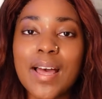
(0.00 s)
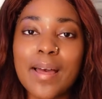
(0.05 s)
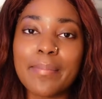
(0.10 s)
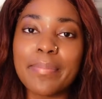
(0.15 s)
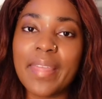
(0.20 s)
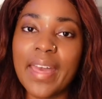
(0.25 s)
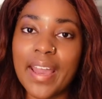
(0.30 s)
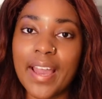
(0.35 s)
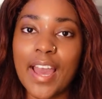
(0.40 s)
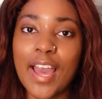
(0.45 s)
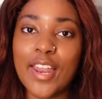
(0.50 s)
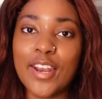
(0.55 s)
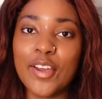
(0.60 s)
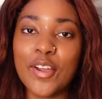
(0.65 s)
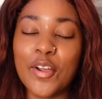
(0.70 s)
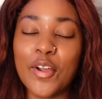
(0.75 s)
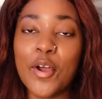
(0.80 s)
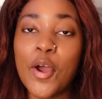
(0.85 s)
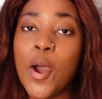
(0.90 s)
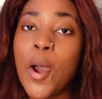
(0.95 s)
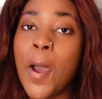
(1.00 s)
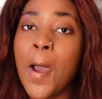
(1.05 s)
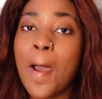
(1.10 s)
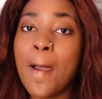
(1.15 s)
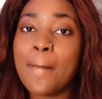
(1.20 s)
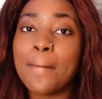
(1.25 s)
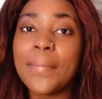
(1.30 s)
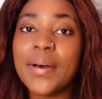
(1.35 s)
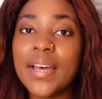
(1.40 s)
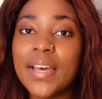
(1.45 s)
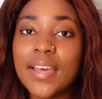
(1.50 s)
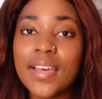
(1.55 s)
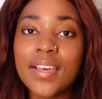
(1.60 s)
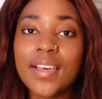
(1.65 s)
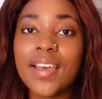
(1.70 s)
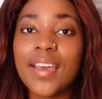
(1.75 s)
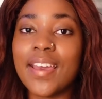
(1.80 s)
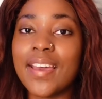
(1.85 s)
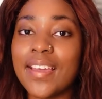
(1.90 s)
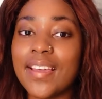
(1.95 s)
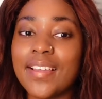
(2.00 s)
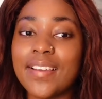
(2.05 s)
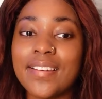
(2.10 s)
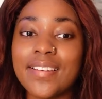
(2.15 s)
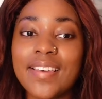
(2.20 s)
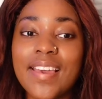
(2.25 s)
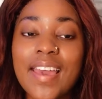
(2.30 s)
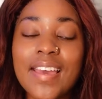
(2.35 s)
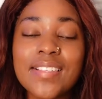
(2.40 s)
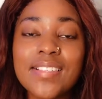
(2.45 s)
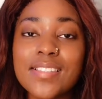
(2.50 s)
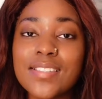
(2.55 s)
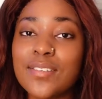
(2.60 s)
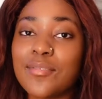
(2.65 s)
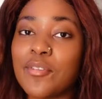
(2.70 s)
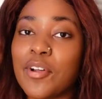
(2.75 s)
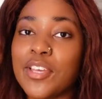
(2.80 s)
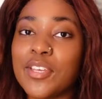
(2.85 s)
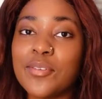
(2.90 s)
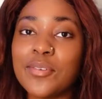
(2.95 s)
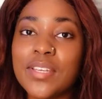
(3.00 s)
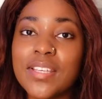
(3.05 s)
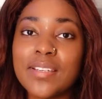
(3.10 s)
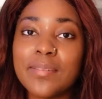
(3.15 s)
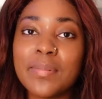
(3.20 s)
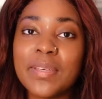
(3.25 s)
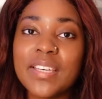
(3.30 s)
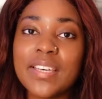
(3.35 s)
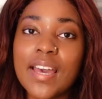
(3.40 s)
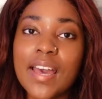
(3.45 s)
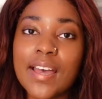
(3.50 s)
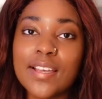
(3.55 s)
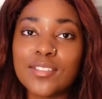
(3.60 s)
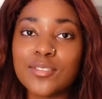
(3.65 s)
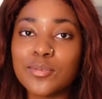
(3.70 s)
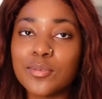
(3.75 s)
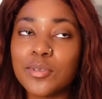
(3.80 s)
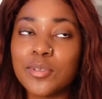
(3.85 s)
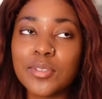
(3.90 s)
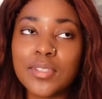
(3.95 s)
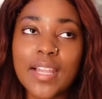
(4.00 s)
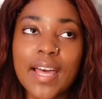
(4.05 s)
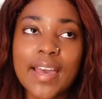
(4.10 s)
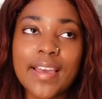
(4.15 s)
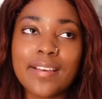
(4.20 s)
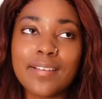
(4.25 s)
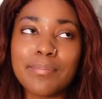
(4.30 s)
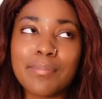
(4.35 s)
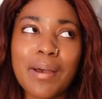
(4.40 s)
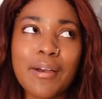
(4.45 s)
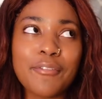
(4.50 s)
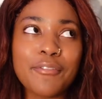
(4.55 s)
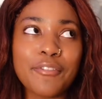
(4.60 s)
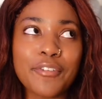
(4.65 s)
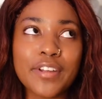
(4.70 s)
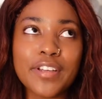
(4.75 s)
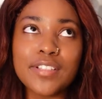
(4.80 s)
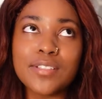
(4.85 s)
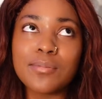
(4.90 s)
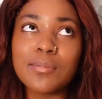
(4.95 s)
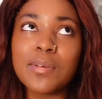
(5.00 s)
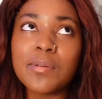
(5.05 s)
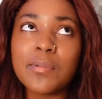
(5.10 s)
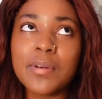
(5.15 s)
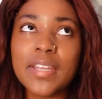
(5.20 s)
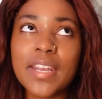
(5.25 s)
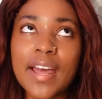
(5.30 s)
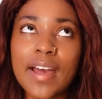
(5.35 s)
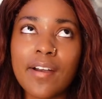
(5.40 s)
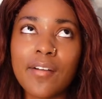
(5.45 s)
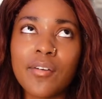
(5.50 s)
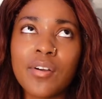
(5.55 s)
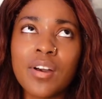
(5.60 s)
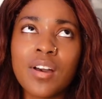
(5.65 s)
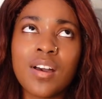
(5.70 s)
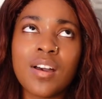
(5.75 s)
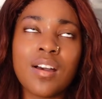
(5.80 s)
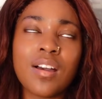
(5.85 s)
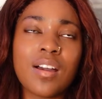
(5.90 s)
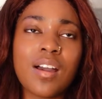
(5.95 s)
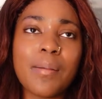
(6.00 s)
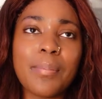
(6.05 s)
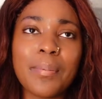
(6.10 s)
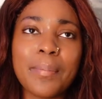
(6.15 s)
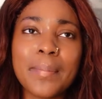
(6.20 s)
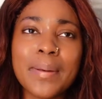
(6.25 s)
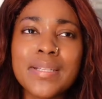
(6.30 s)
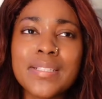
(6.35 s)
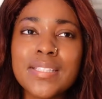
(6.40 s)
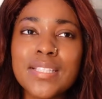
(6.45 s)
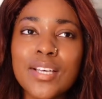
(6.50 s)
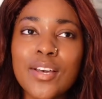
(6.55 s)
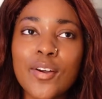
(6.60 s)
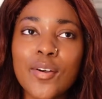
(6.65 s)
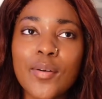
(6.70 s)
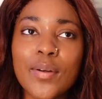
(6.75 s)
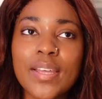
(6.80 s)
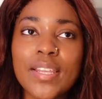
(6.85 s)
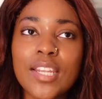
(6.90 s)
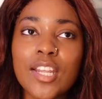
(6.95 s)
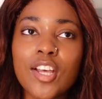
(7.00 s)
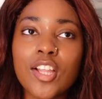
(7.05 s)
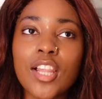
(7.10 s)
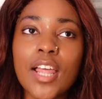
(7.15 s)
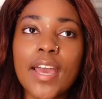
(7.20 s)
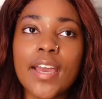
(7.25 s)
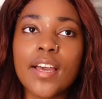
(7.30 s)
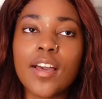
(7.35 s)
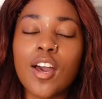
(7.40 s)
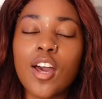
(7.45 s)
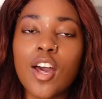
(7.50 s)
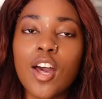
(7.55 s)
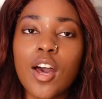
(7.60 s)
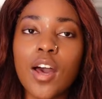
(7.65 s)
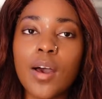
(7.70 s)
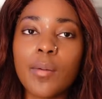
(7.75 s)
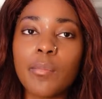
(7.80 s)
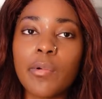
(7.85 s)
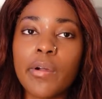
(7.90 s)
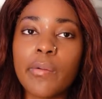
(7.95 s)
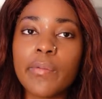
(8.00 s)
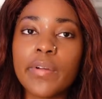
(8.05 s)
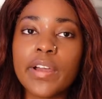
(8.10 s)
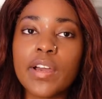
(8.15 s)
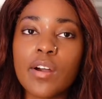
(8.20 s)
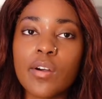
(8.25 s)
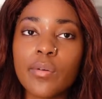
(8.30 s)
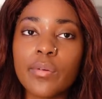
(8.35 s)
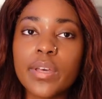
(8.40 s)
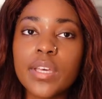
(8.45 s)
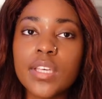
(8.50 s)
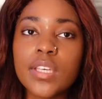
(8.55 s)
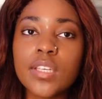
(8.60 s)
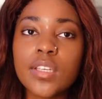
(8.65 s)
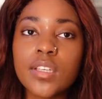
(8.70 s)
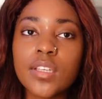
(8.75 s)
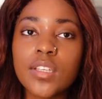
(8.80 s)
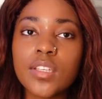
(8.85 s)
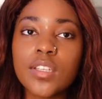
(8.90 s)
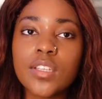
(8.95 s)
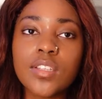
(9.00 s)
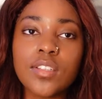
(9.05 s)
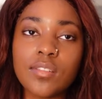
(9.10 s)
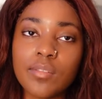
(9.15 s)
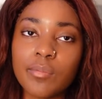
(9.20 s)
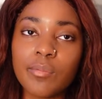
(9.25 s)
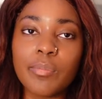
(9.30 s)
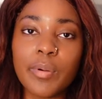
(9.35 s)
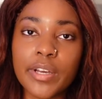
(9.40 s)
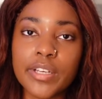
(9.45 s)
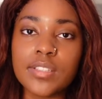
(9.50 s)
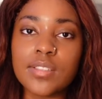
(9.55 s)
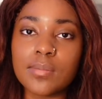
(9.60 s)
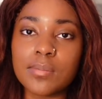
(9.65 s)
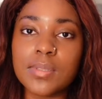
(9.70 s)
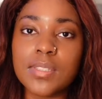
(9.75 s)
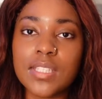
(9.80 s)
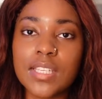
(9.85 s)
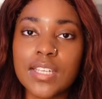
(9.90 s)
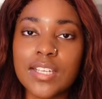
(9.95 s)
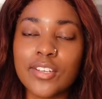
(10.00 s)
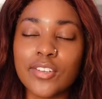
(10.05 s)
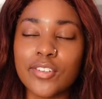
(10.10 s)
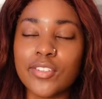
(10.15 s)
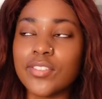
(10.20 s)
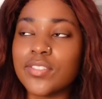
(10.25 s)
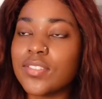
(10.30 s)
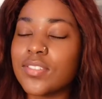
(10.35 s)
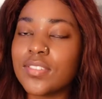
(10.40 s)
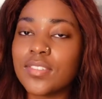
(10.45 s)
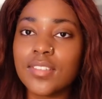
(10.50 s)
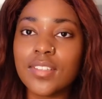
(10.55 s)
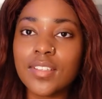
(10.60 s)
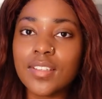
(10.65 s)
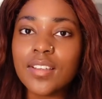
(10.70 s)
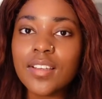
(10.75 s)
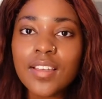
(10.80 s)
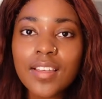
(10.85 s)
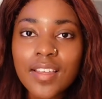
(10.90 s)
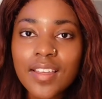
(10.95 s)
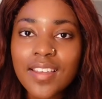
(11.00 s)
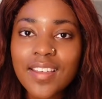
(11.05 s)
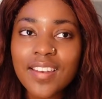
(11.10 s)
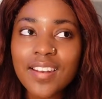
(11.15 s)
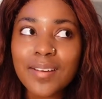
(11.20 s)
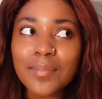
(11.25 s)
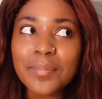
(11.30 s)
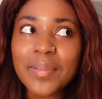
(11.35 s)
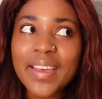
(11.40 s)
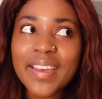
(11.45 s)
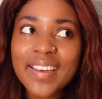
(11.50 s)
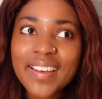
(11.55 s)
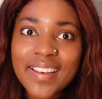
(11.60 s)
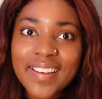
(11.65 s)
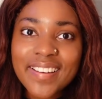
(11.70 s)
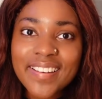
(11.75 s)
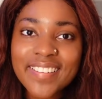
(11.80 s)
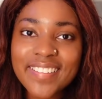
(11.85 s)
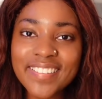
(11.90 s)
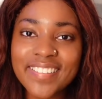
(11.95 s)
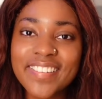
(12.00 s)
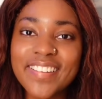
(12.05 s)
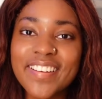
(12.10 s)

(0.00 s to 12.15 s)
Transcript: I'm that kind of girl. But in cases of where you need to be casual, like my friends, we went out a couple months ago and they're like, um, where we're going, wear some sneakers. And I'm like, huh?